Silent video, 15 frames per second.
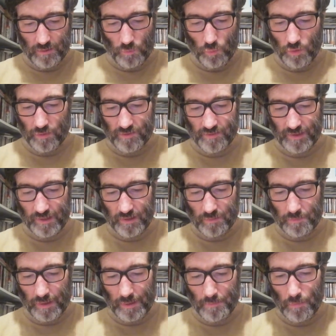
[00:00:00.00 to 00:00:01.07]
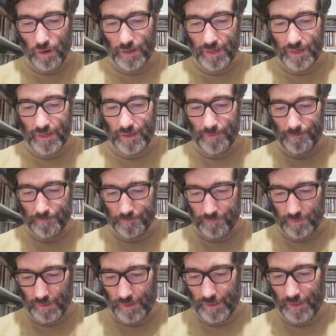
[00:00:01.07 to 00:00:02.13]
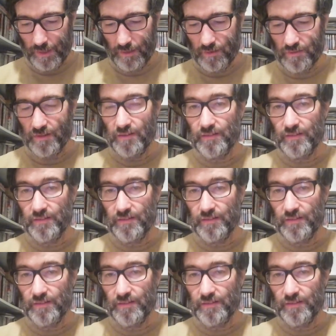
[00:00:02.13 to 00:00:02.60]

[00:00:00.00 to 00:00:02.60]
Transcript: was sent by Monica, and she